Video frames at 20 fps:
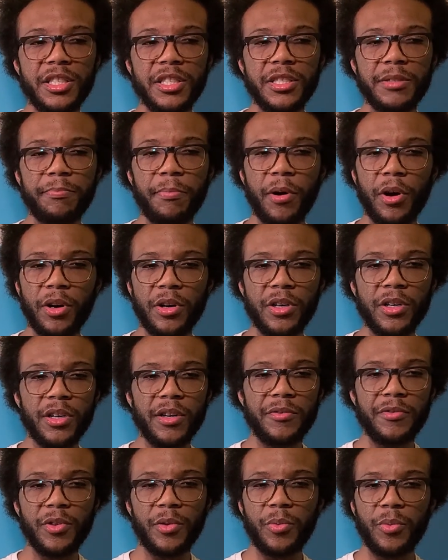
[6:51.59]
part of the
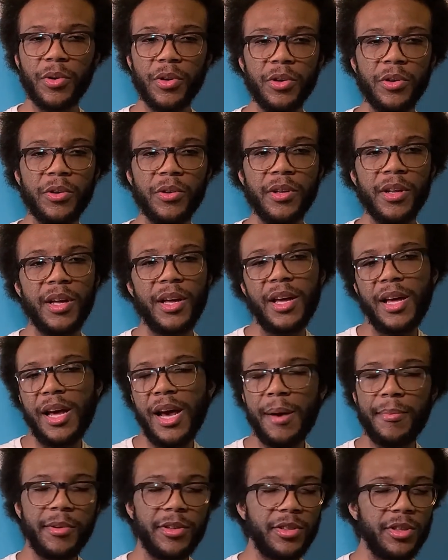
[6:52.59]
world. I'm
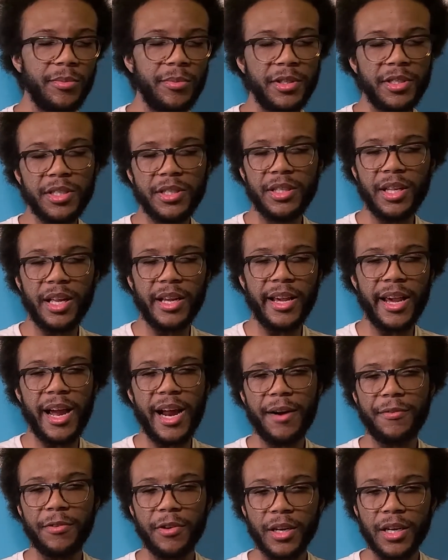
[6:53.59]
assuming just like
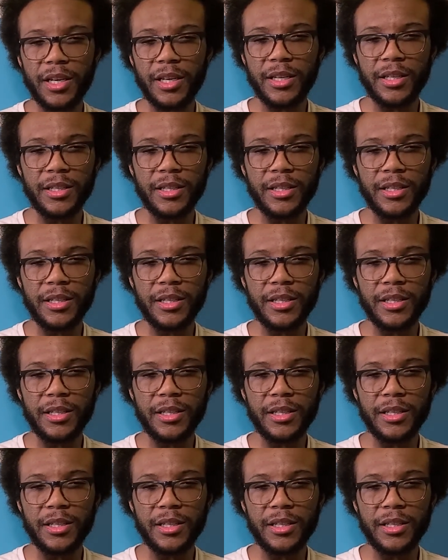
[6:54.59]
Africa,